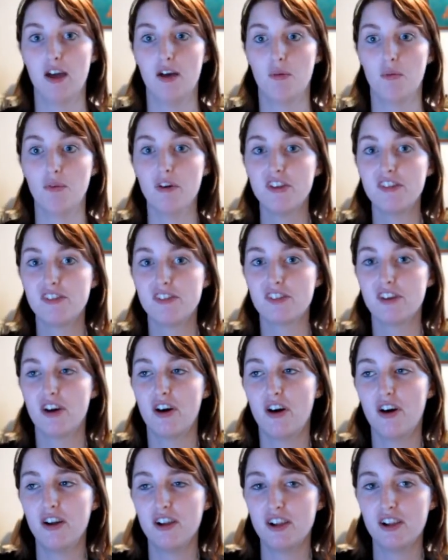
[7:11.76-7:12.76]
once
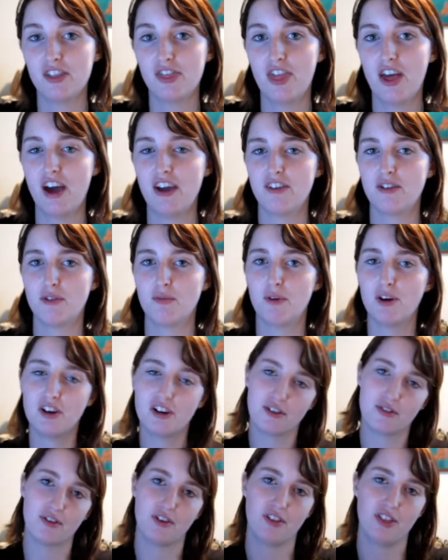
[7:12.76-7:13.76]
all of that
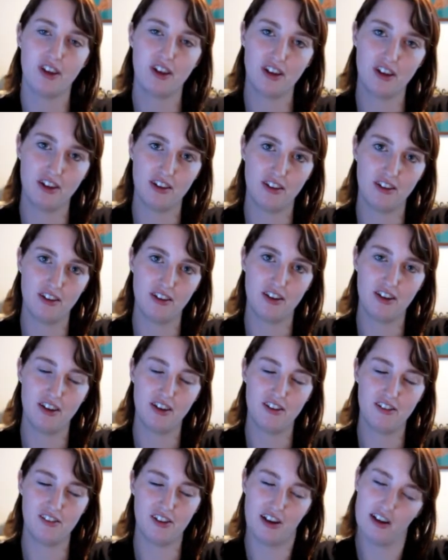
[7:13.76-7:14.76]
wonderful thing
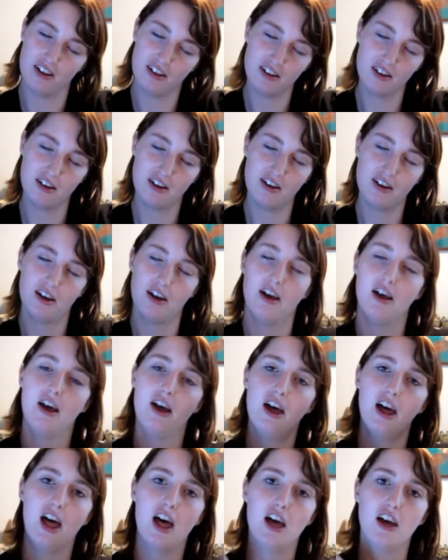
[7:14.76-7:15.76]
is done,
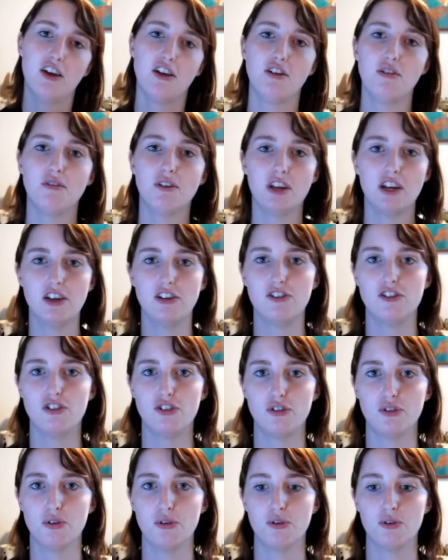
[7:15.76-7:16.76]
you need
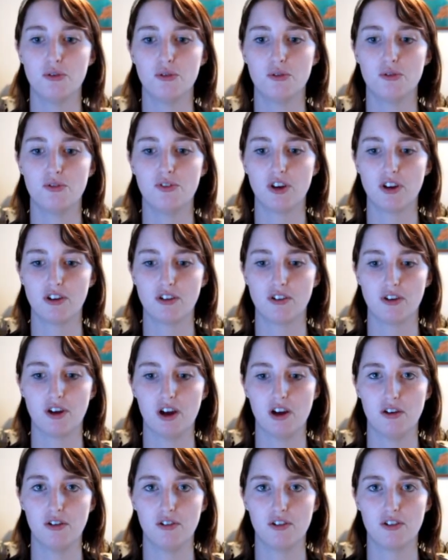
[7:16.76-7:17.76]
to figure
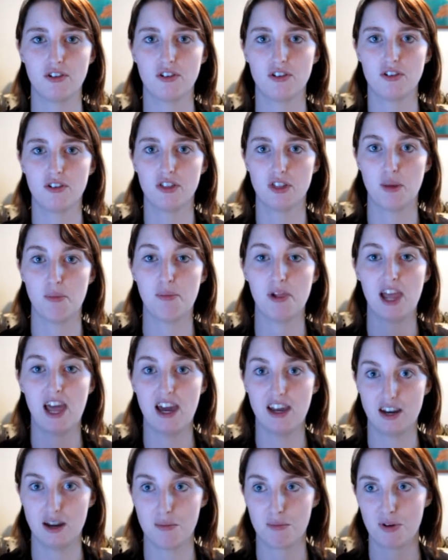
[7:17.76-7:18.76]
out the
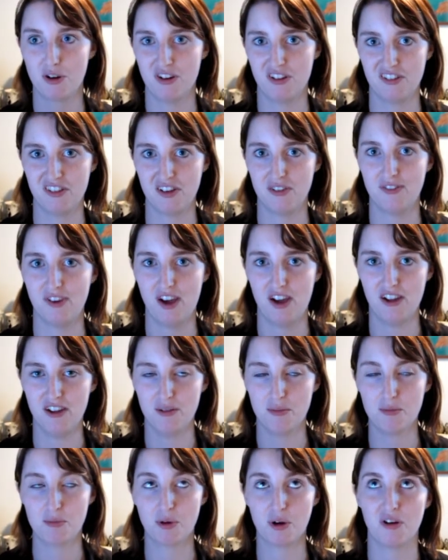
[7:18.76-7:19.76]
planning
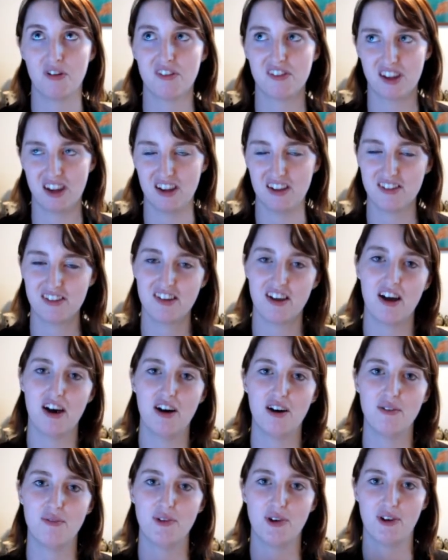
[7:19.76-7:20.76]
process
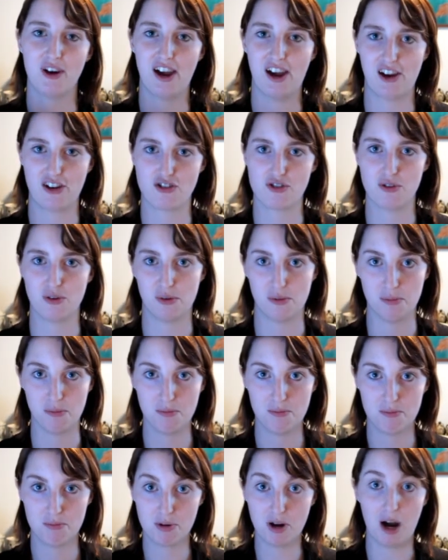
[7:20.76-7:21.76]
of your actual
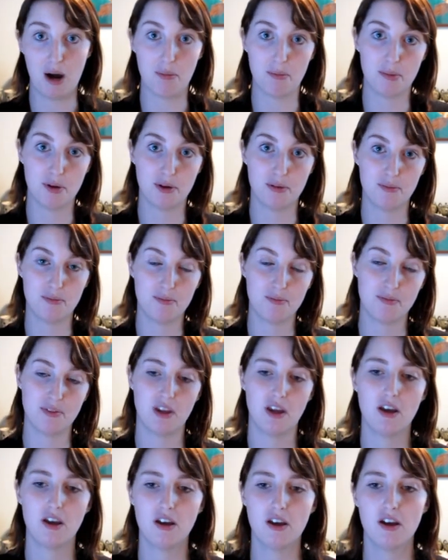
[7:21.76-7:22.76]
prop.
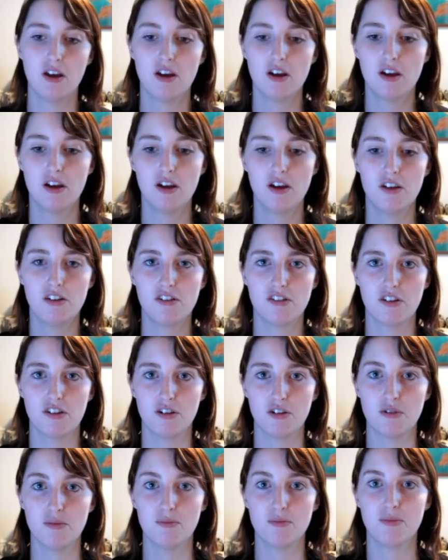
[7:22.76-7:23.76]

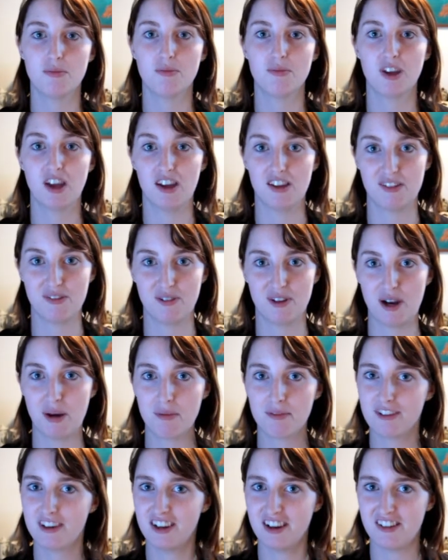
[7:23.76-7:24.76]
So, guess what
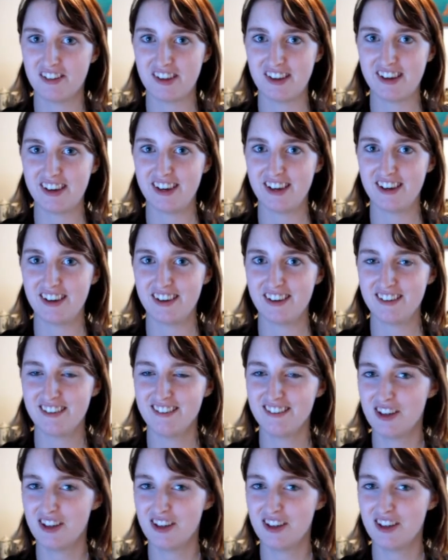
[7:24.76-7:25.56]
I'm gonna say?